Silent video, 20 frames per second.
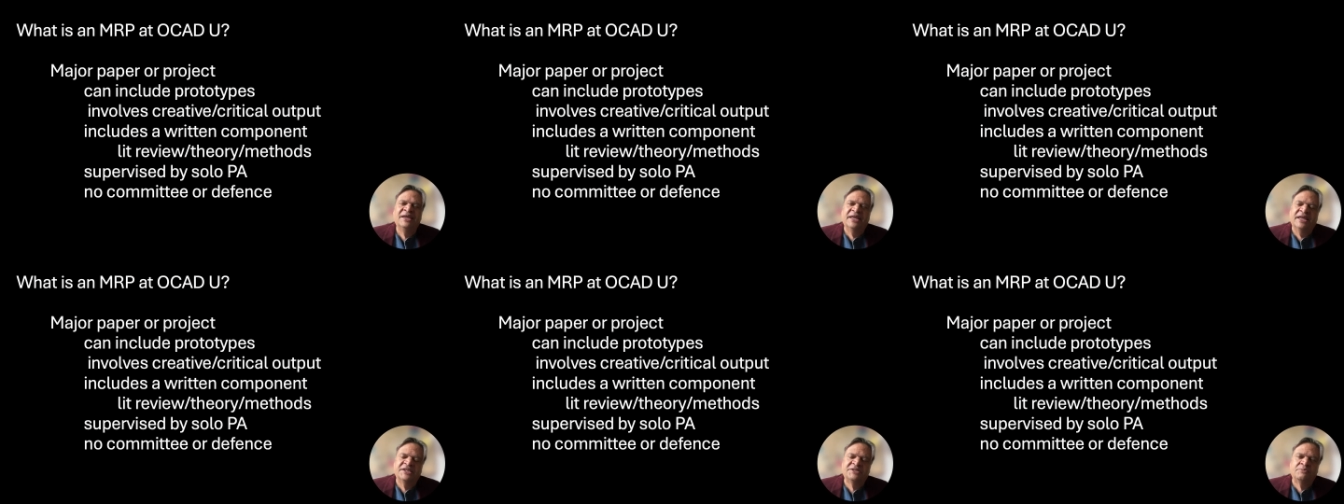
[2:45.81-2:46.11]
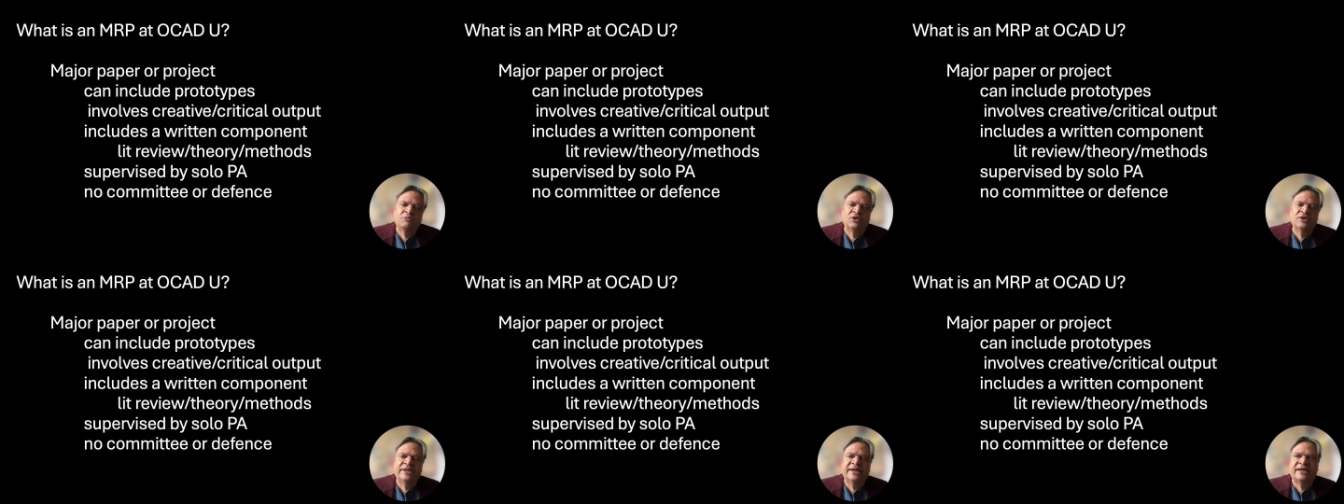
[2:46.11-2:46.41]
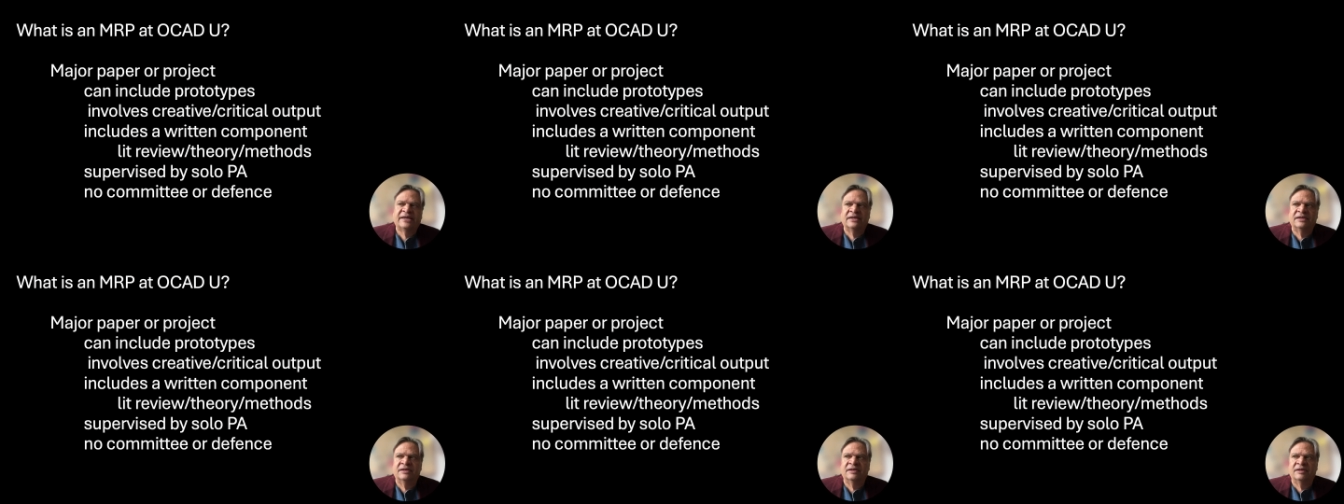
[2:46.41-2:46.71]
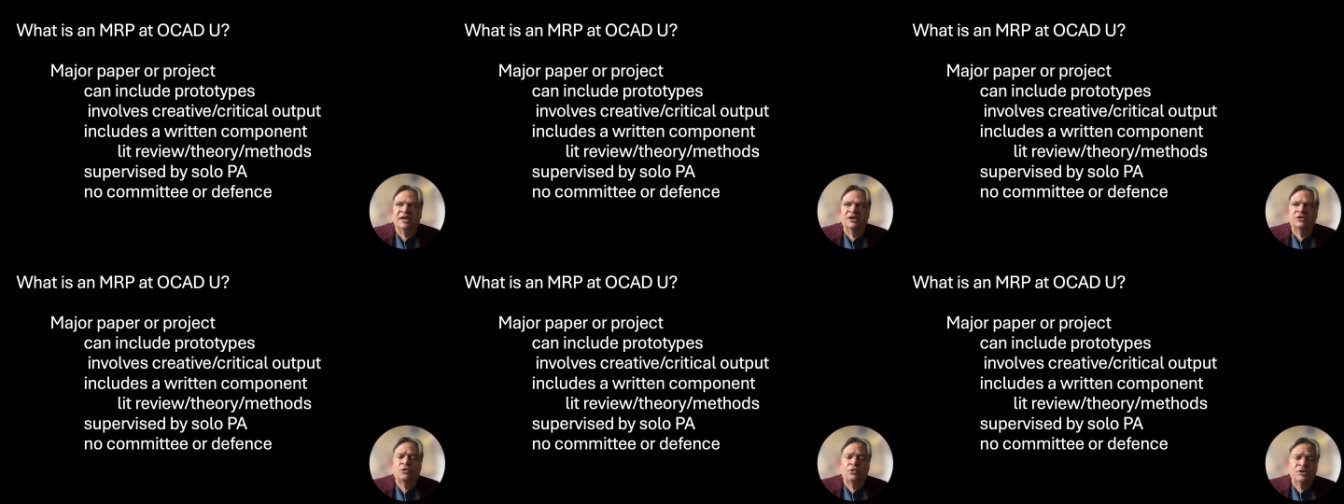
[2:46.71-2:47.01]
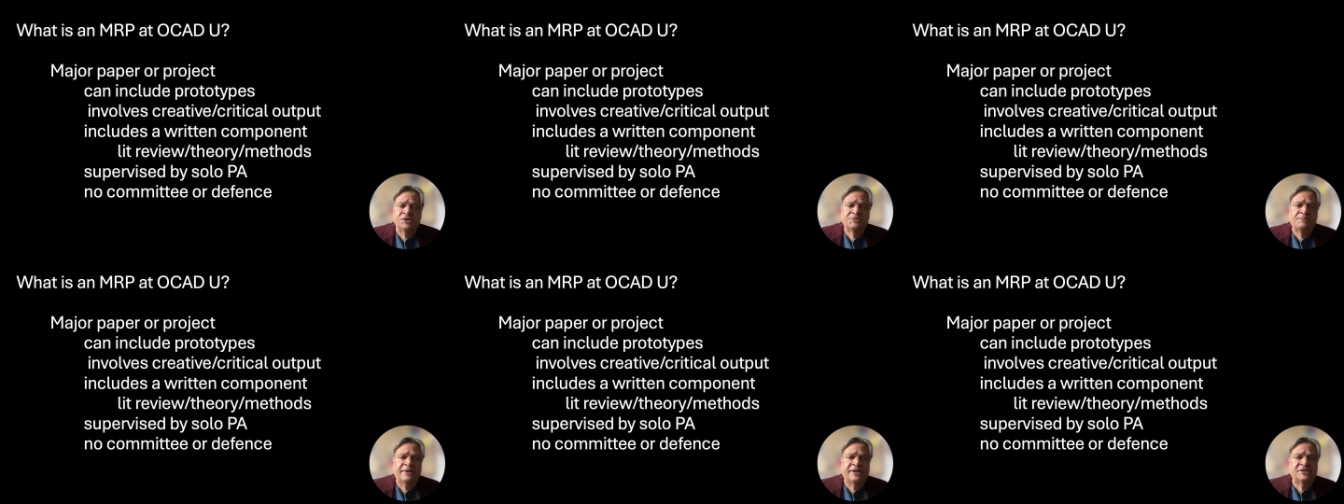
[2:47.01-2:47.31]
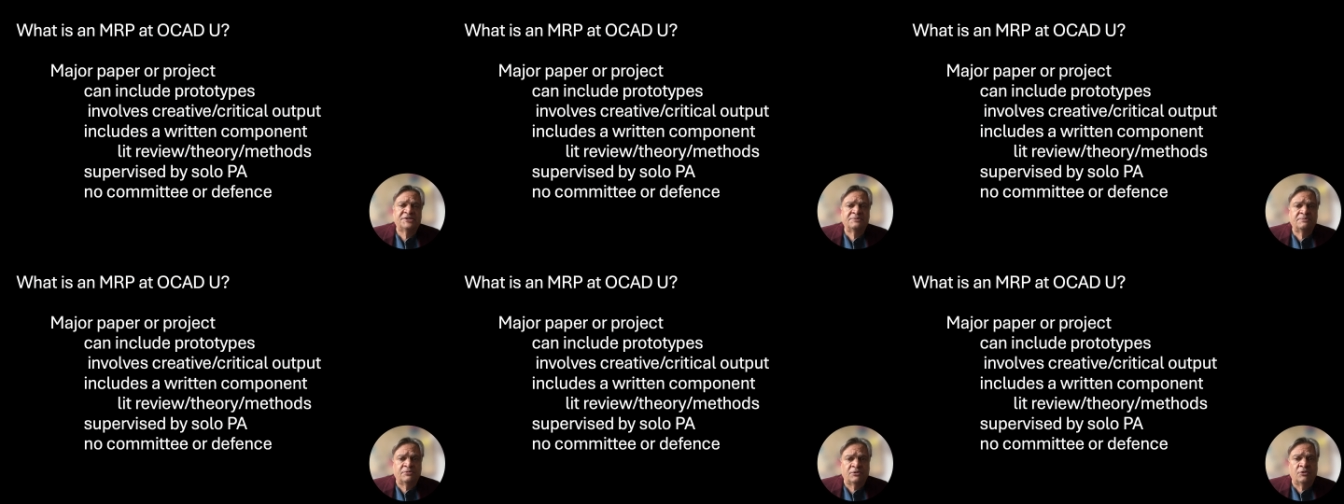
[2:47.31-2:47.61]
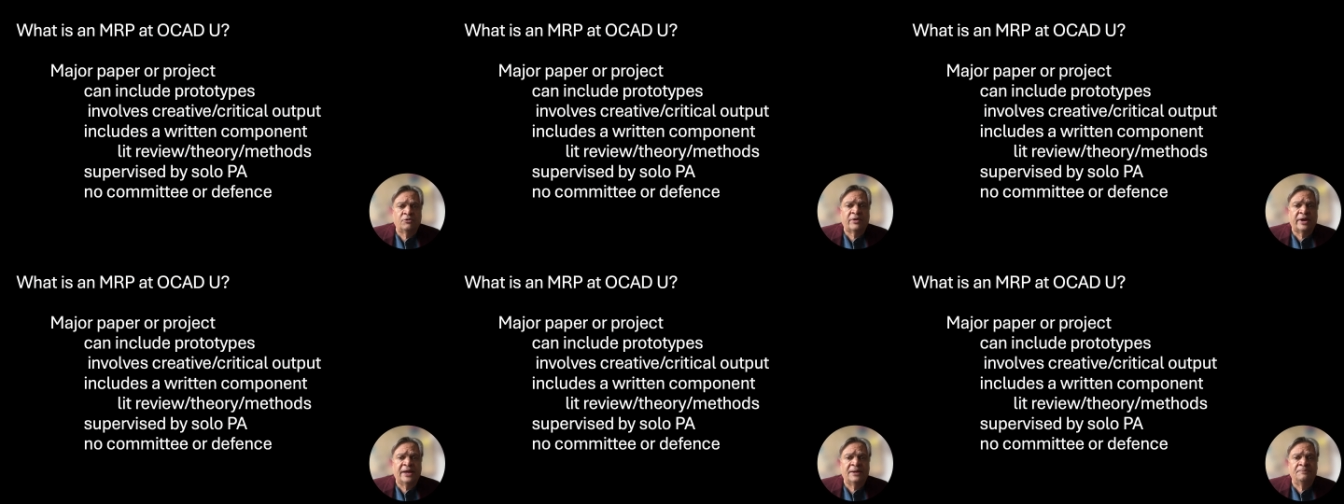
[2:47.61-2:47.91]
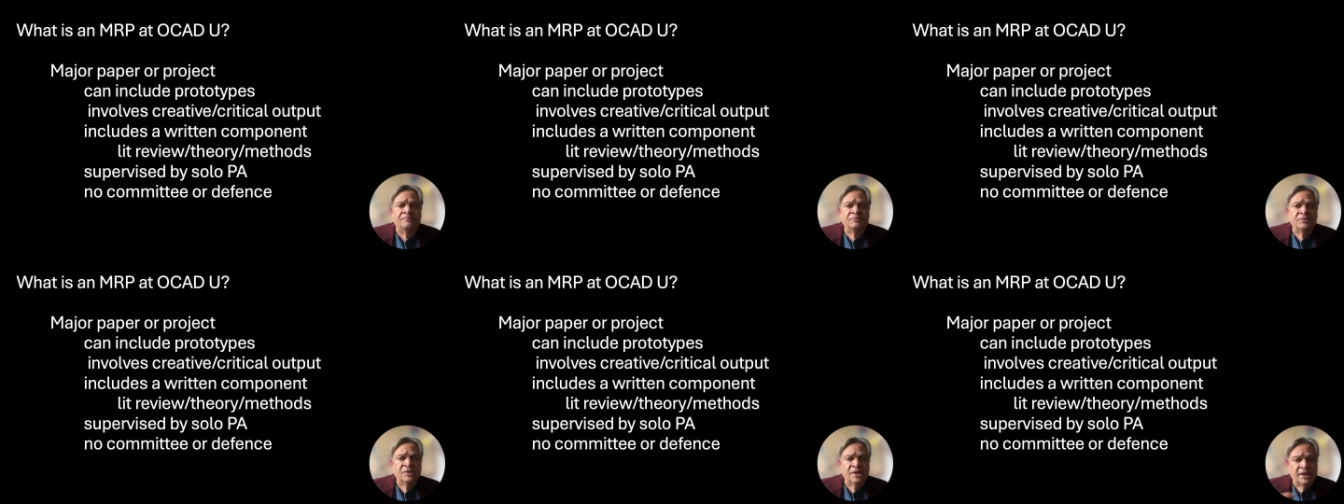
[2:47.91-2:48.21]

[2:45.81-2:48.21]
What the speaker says: It's more like a course-based program,